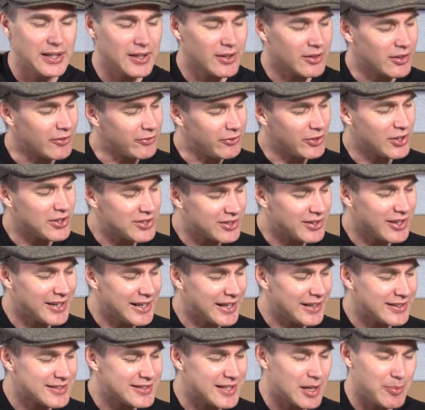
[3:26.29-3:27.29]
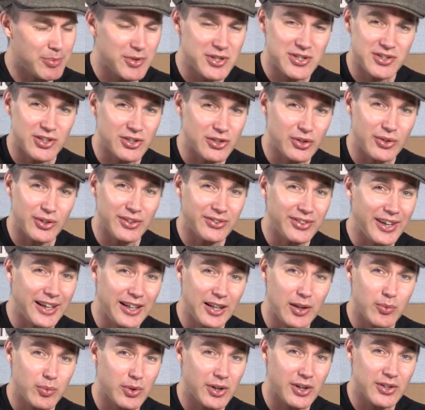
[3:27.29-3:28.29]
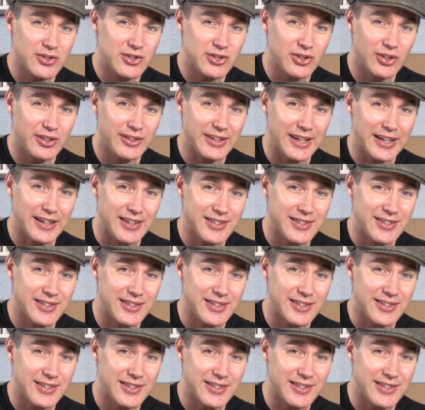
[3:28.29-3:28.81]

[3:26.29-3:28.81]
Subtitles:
the next step is to do exactly what I was doing there,